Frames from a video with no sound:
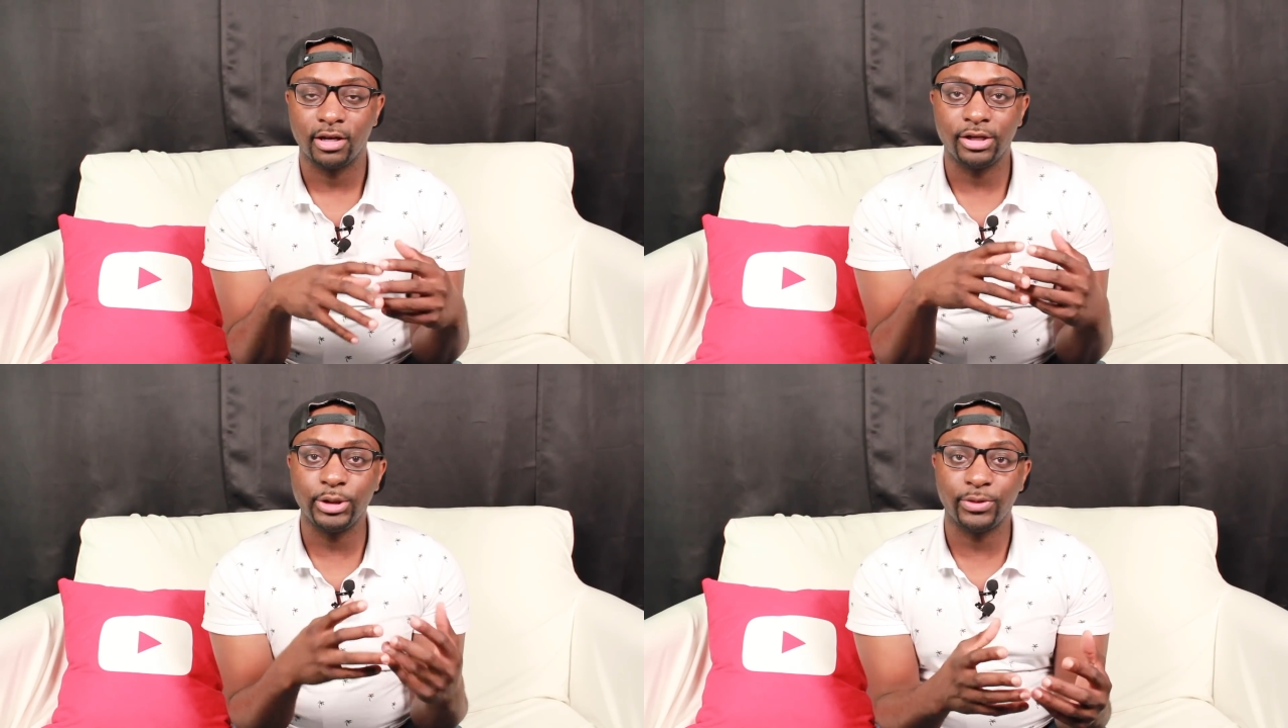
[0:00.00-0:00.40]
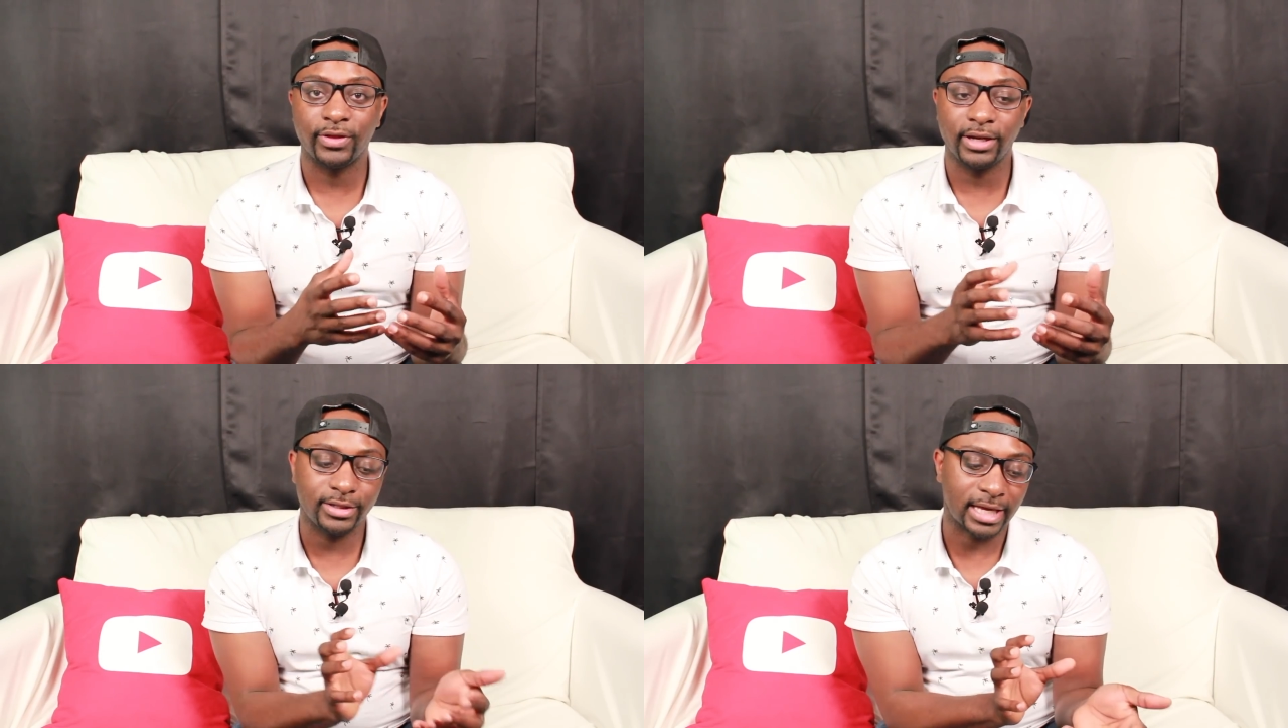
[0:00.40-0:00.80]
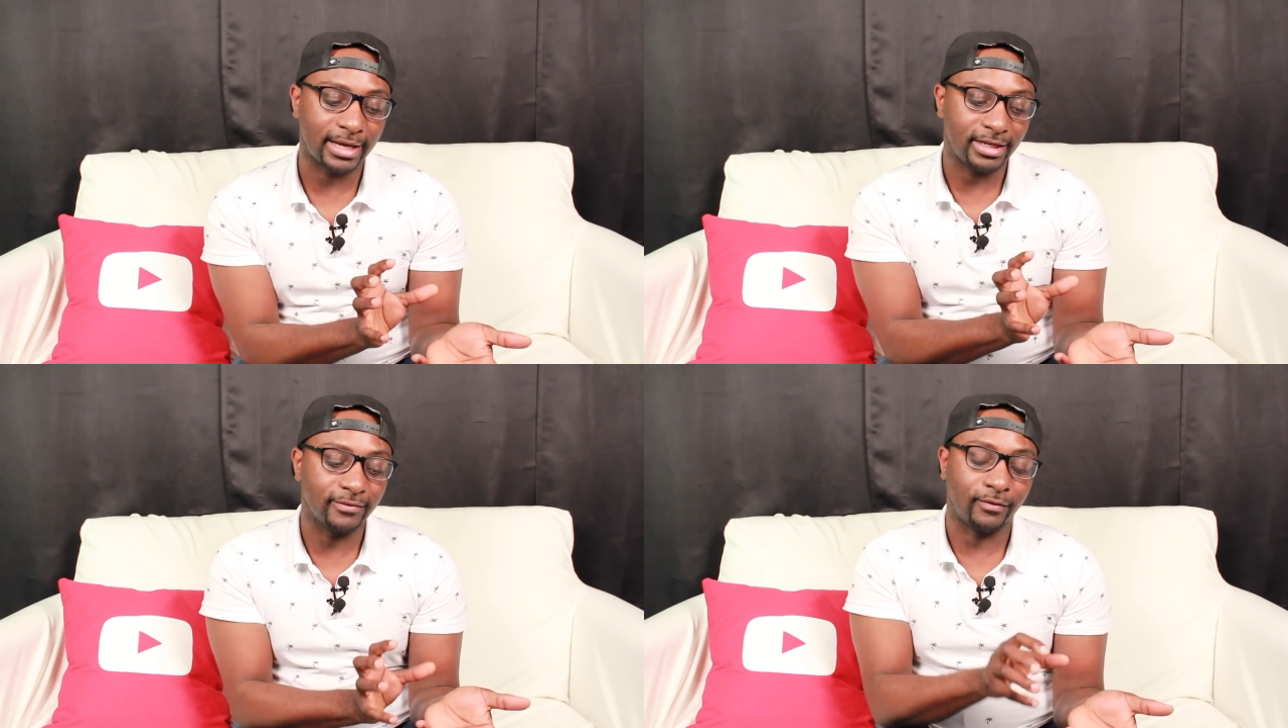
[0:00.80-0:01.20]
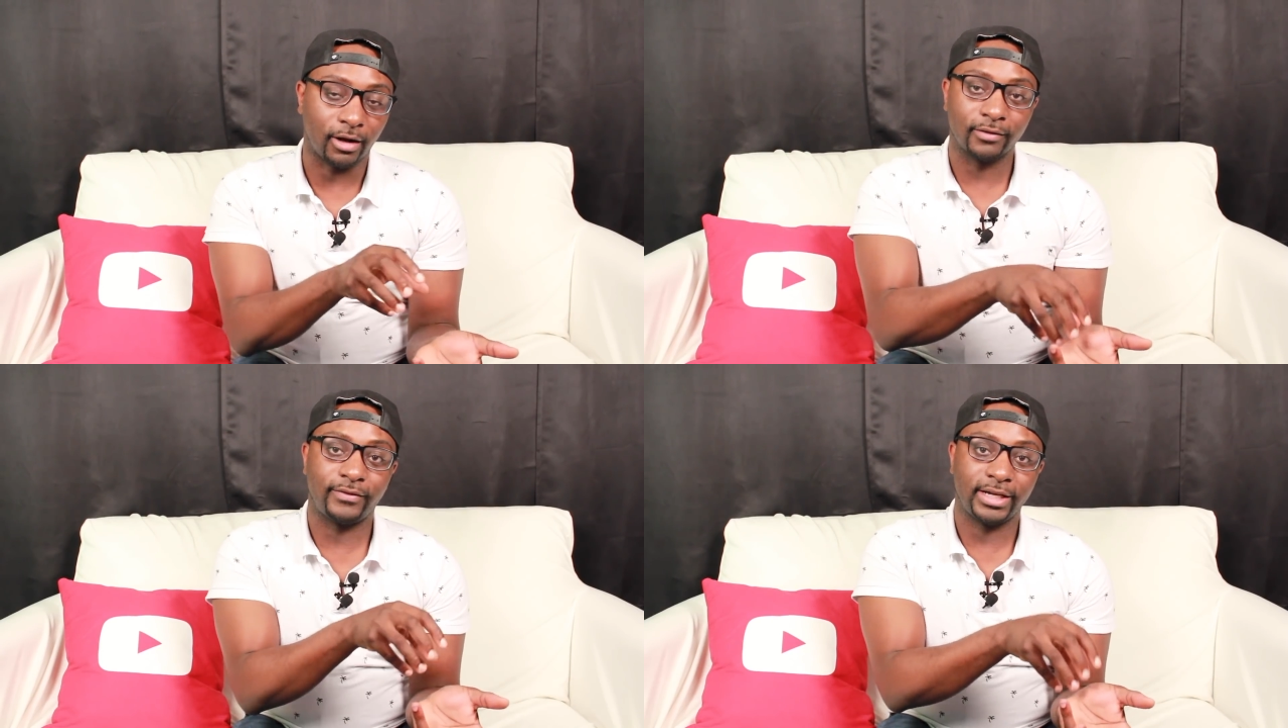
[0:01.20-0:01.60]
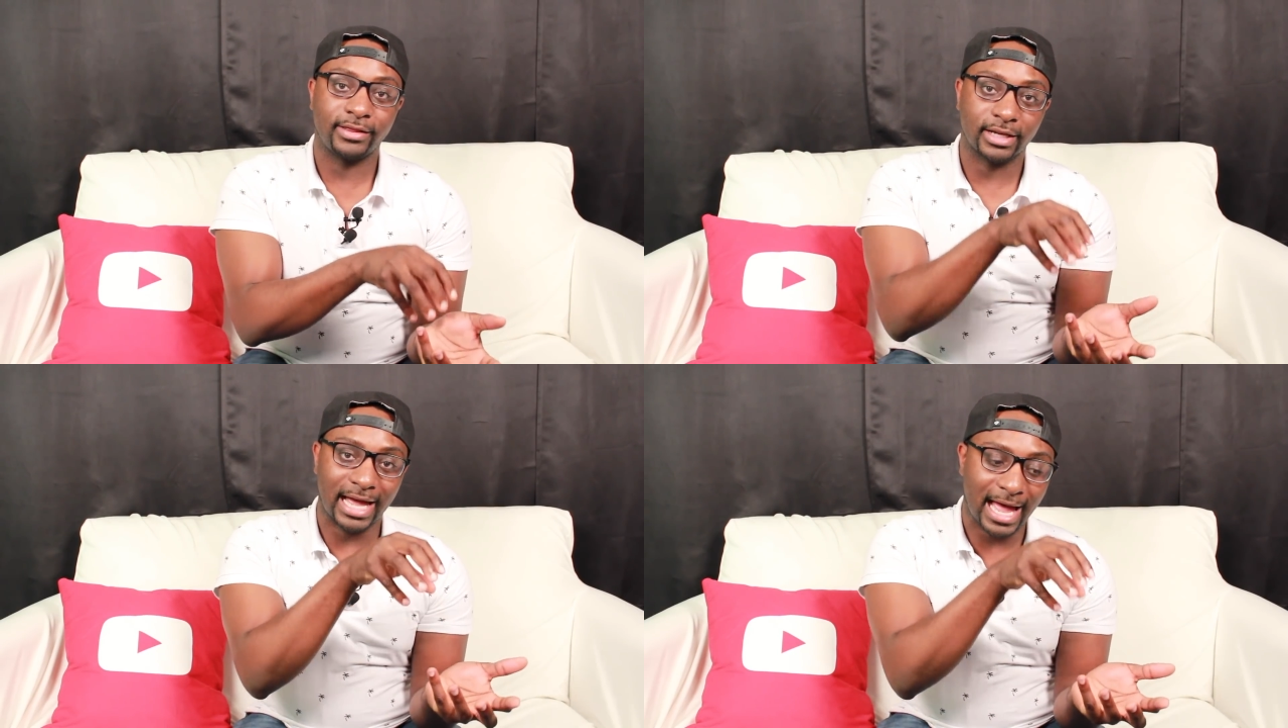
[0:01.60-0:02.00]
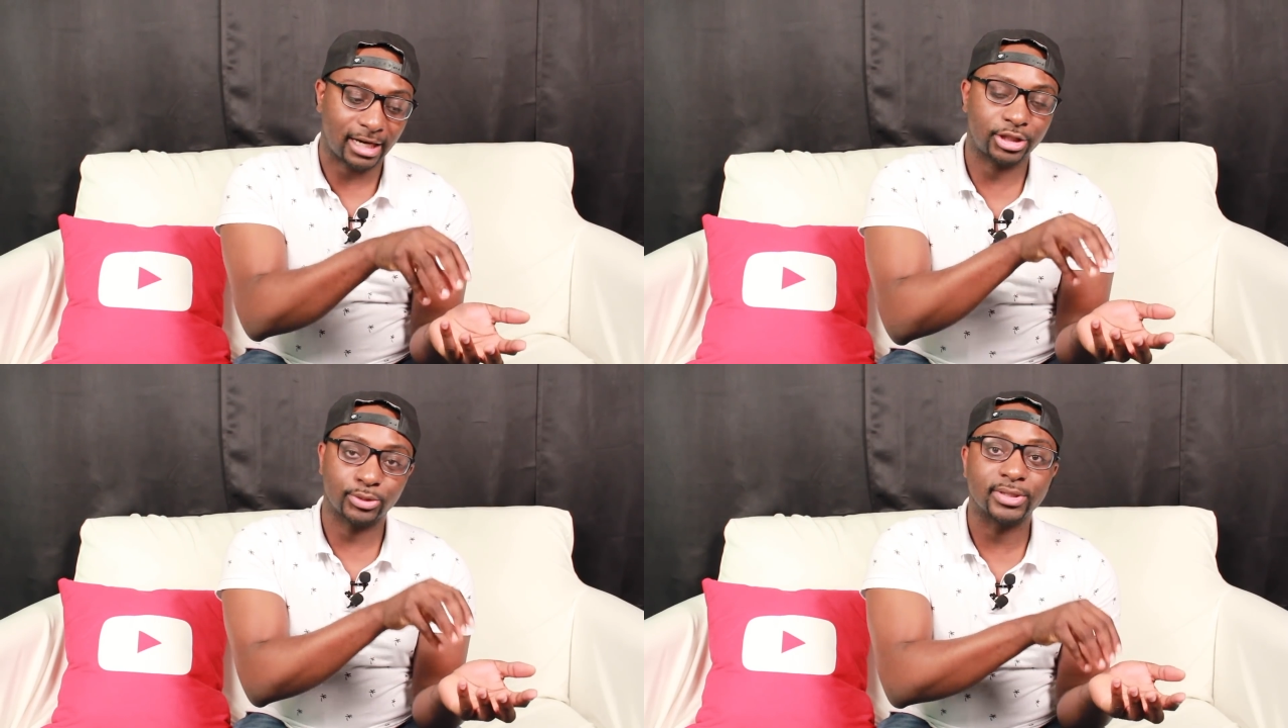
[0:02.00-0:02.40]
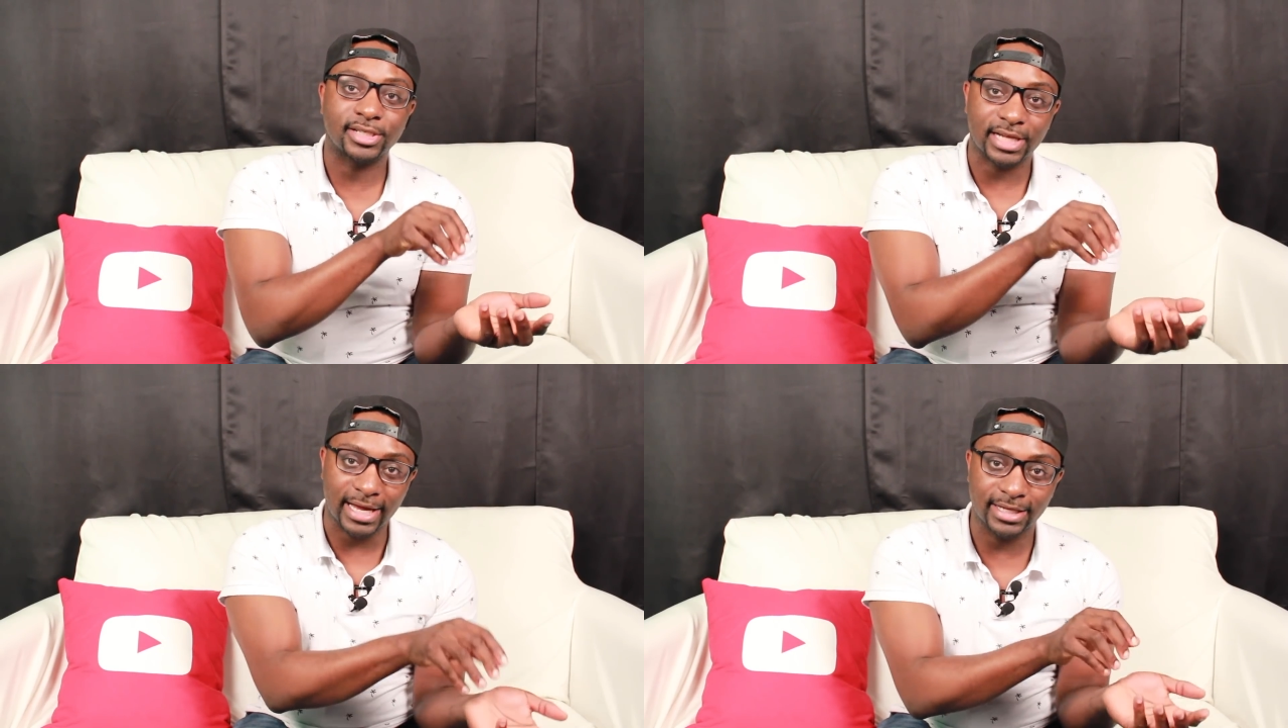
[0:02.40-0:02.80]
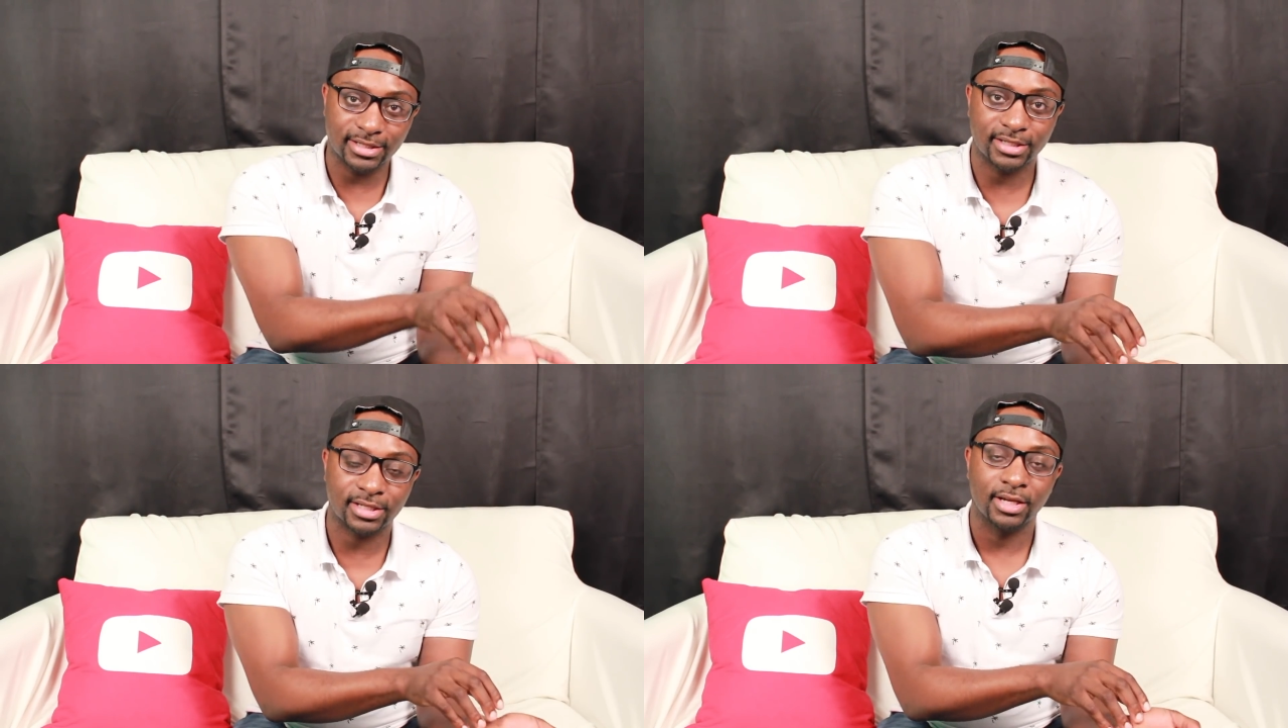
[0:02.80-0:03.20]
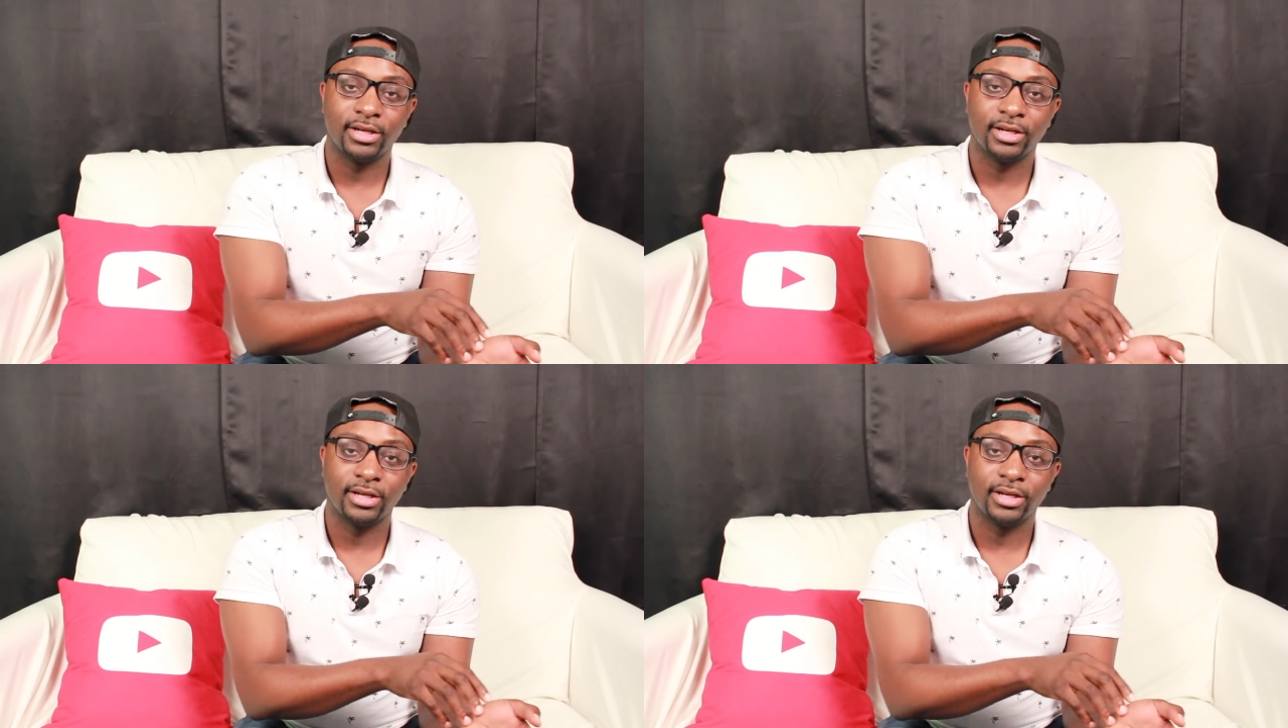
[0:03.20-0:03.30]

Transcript: new things and evolving the actual science.